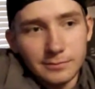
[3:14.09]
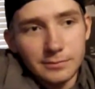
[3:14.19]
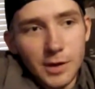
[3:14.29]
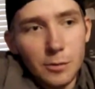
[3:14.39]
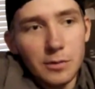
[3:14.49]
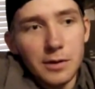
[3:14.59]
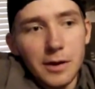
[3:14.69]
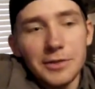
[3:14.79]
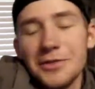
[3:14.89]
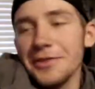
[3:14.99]
No, we're no,
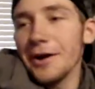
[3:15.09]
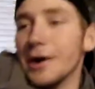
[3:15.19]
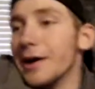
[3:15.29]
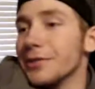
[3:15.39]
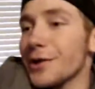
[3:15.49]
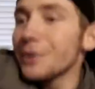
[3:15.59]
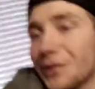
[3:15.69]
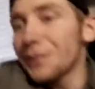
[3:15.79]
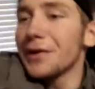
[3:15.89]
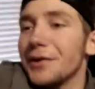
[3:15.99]
we're gonna
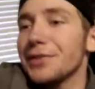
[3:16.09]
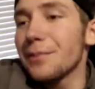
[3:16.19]
No, the,